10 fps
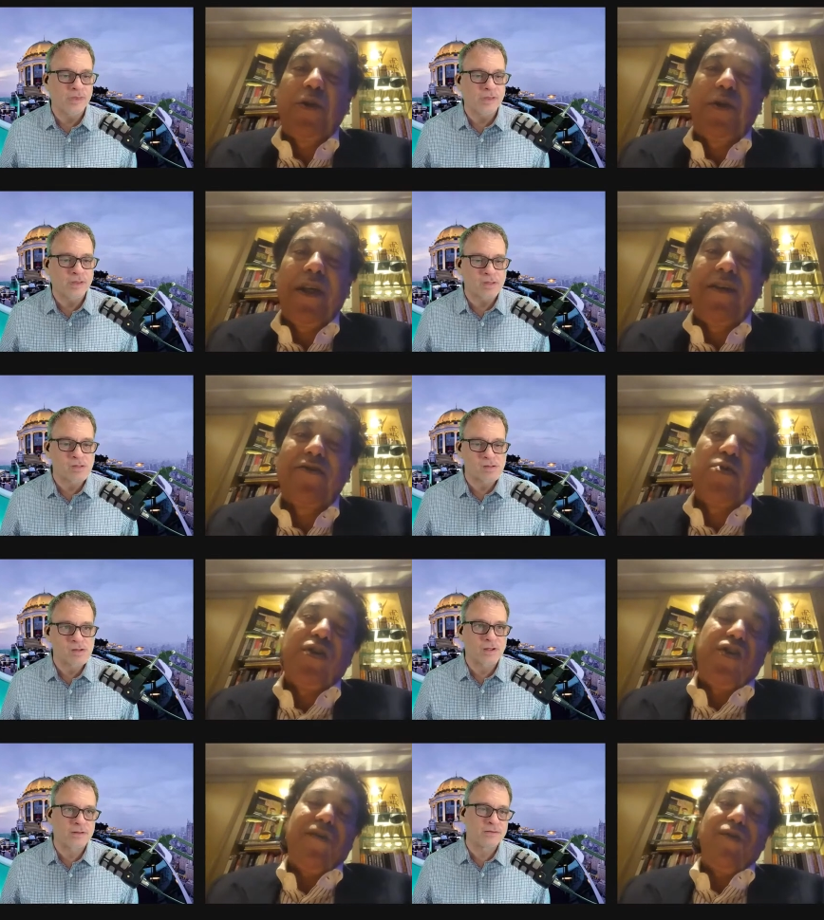Speaker 1: duty is
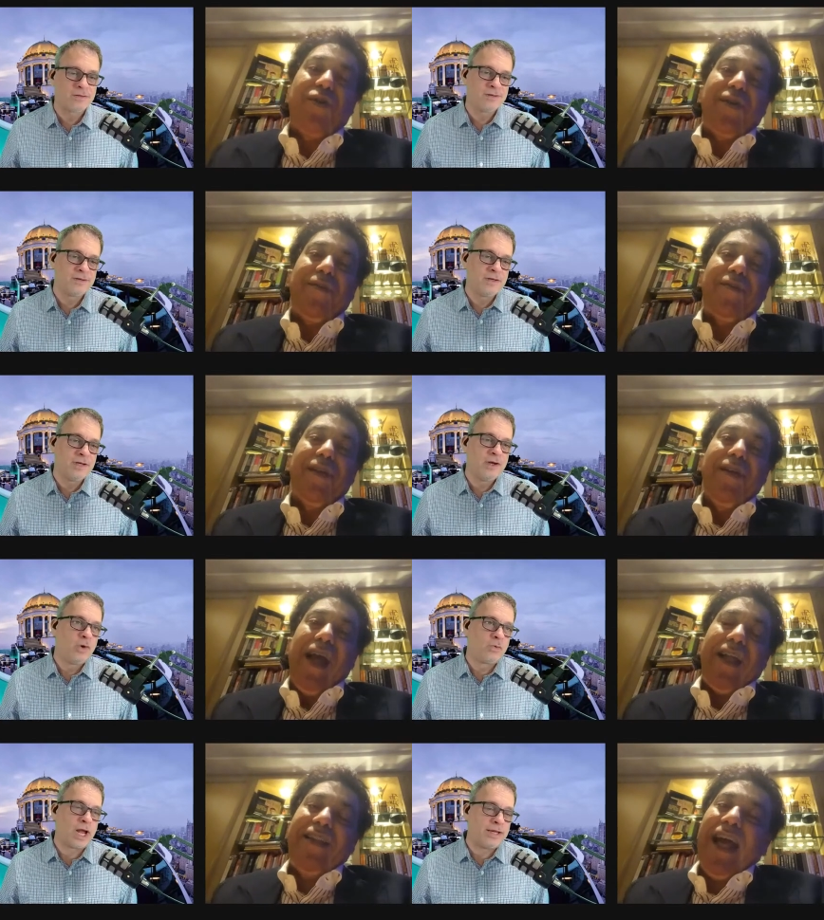to achieve your dream.
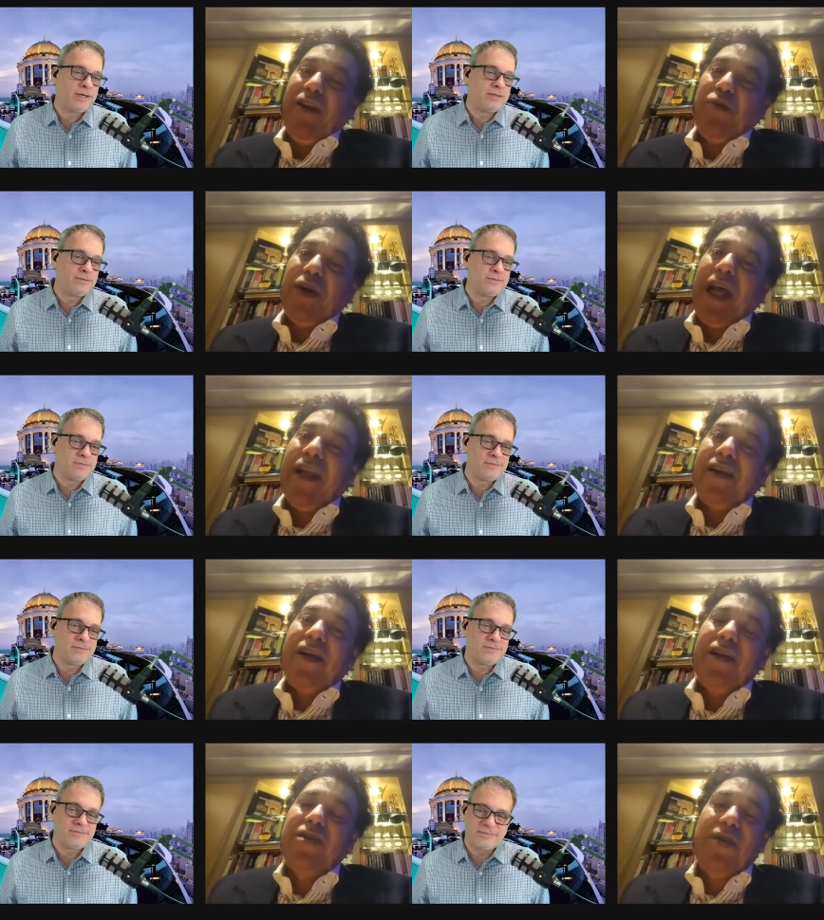And right. that is what I
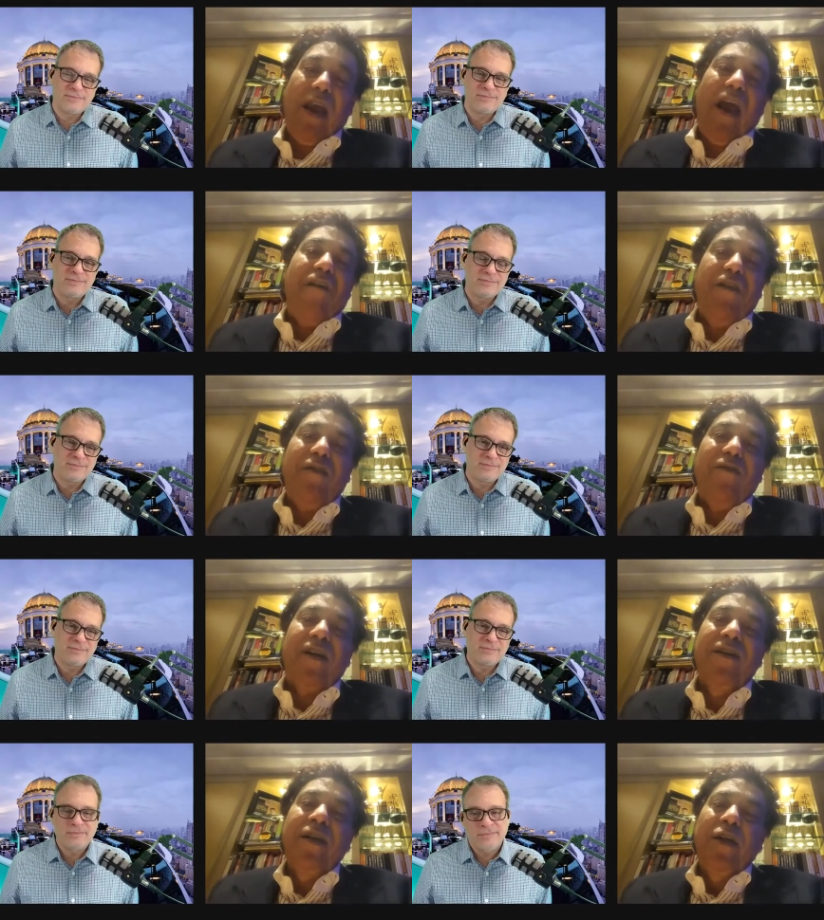urge
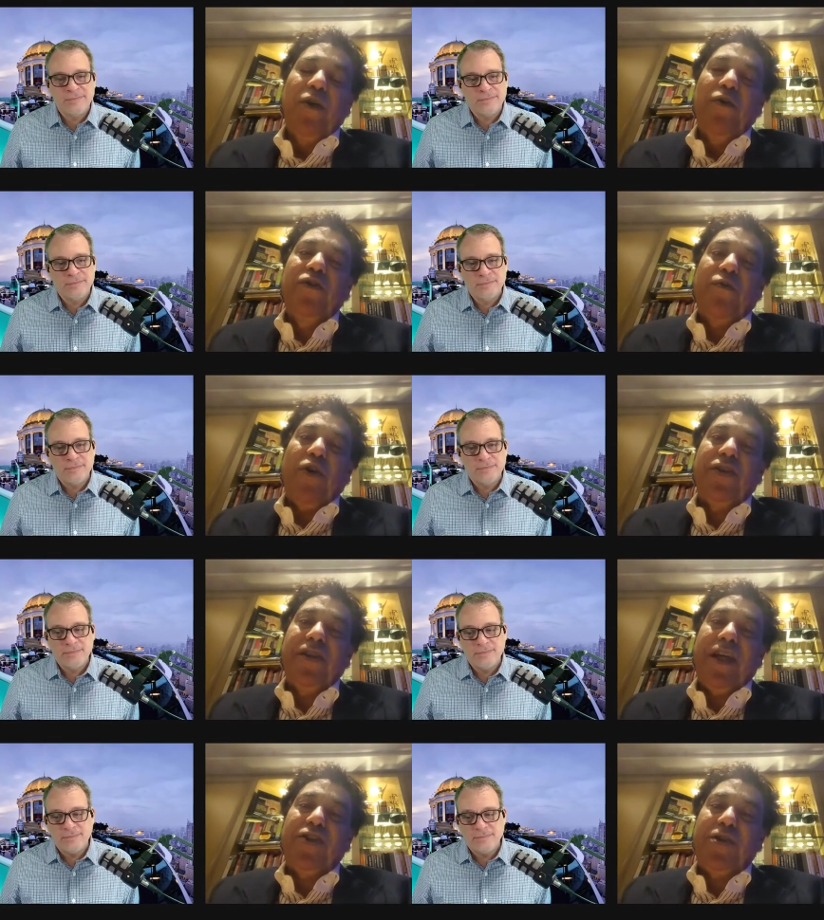everyone who is
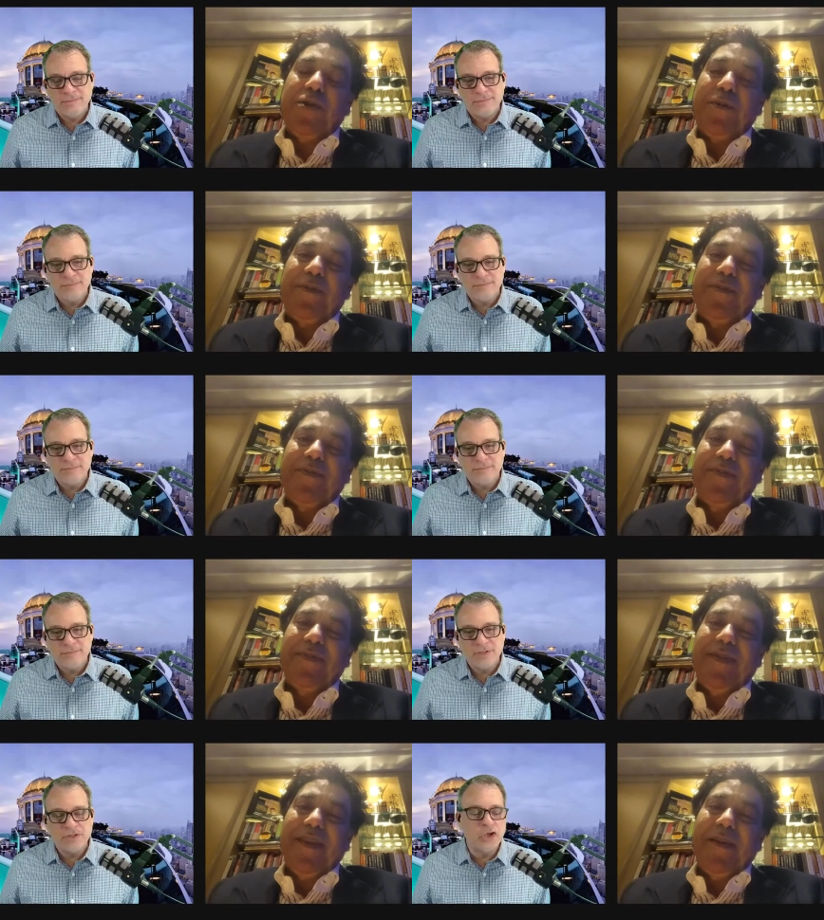watching that show.
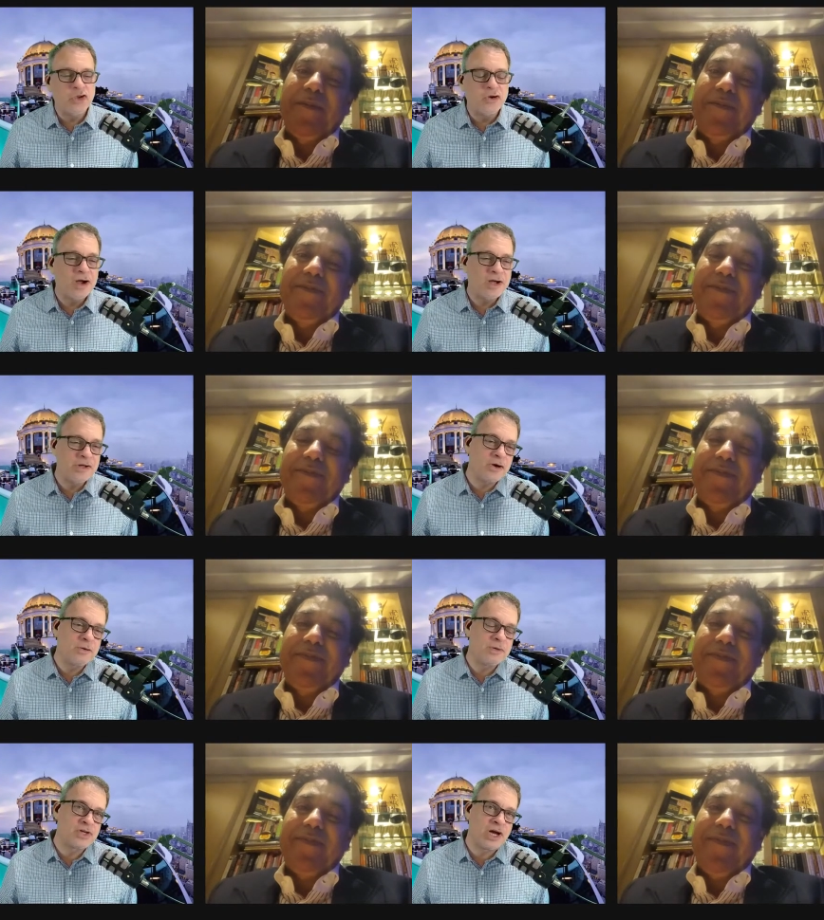
Speaker 2: So you're you're
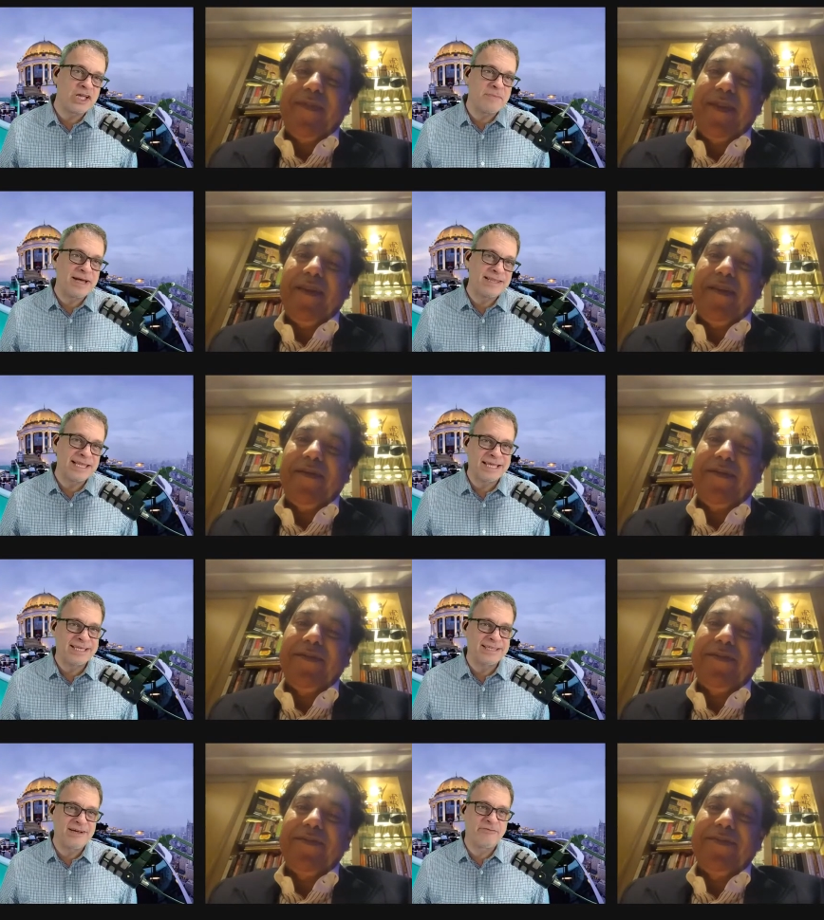almost talking about
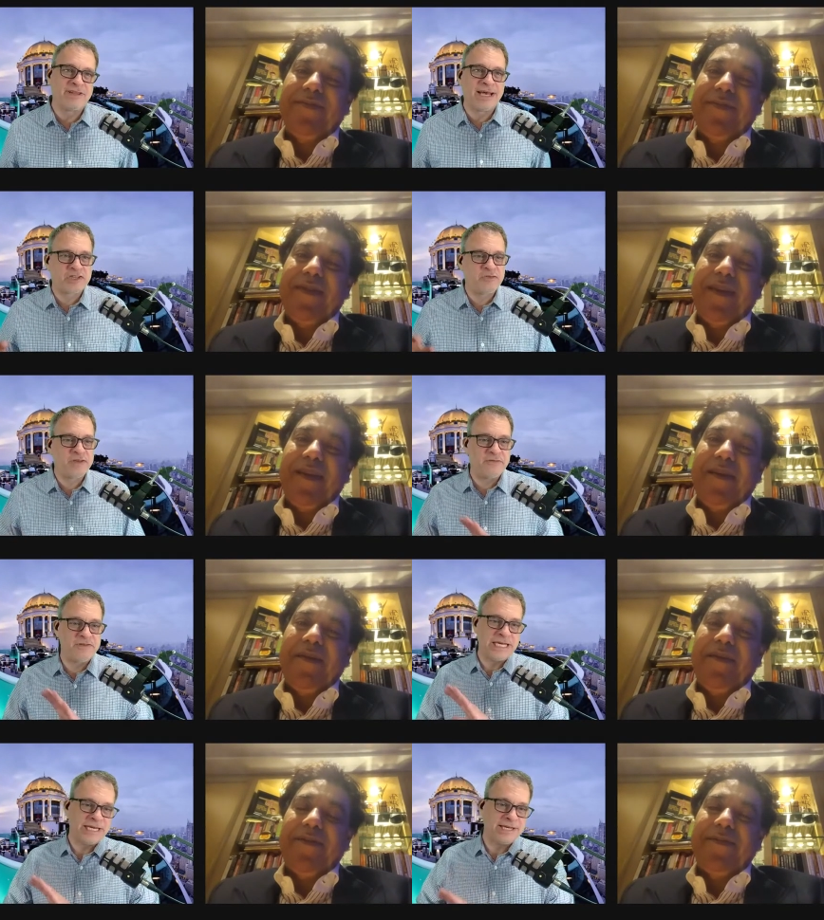like the philosophy
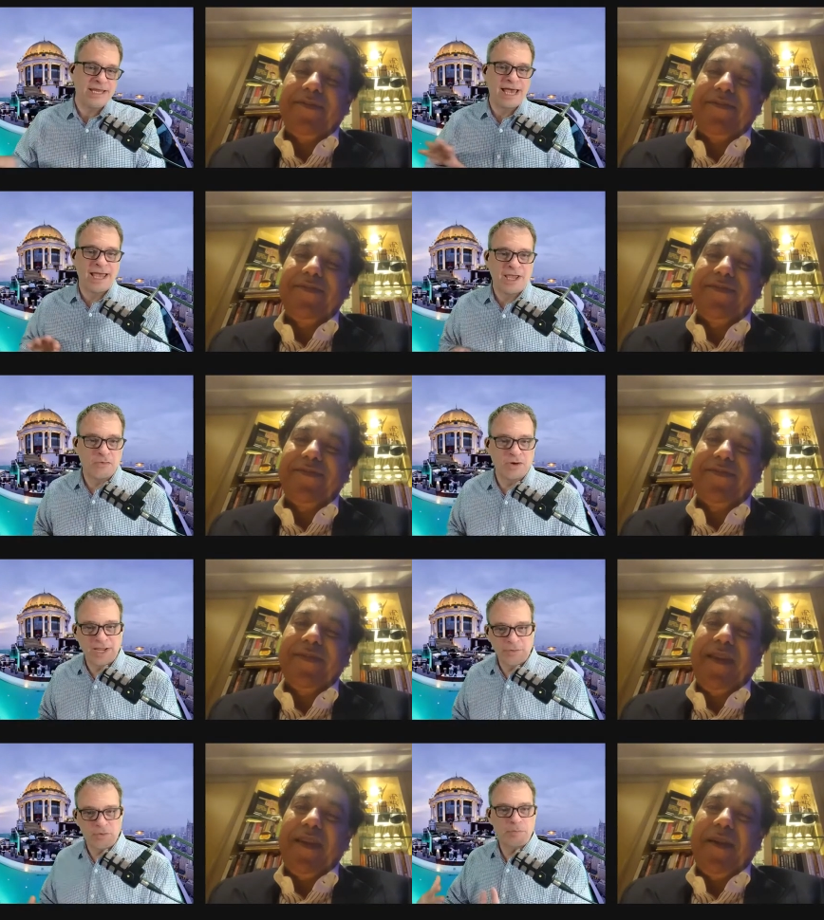of yin and yang,
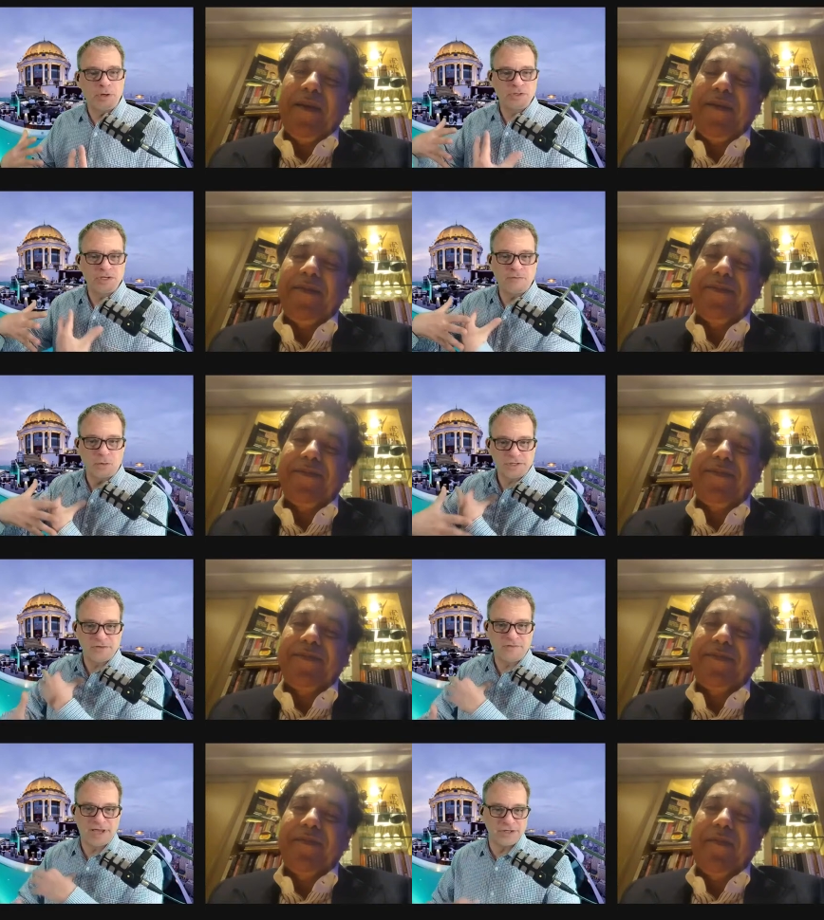right? With opposing
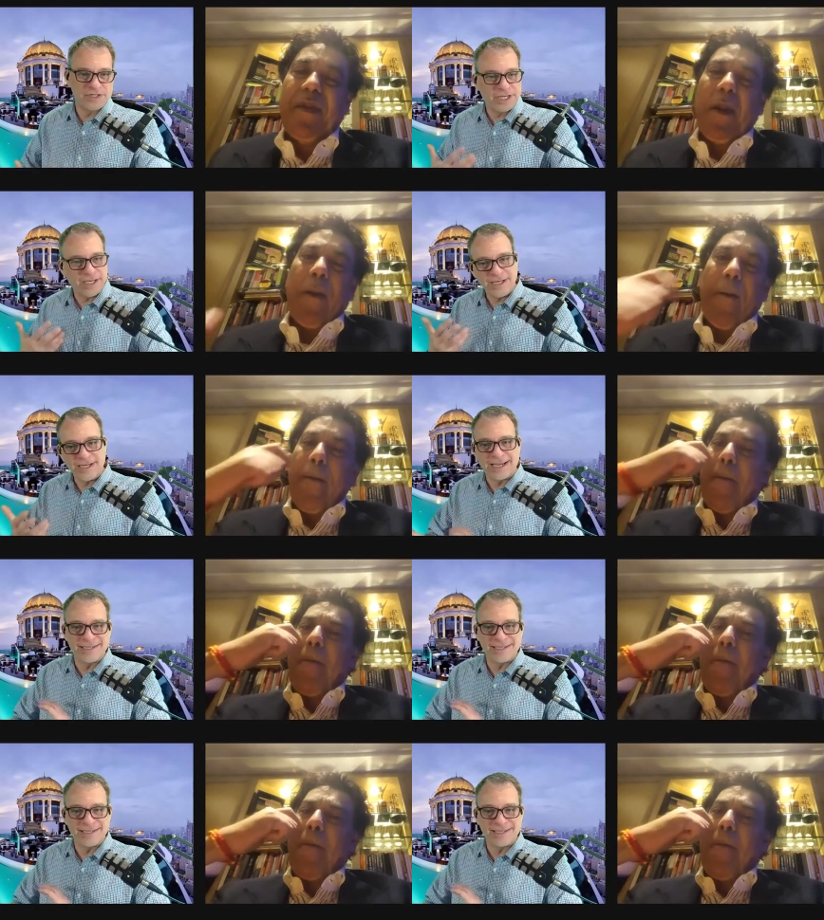forces of energy and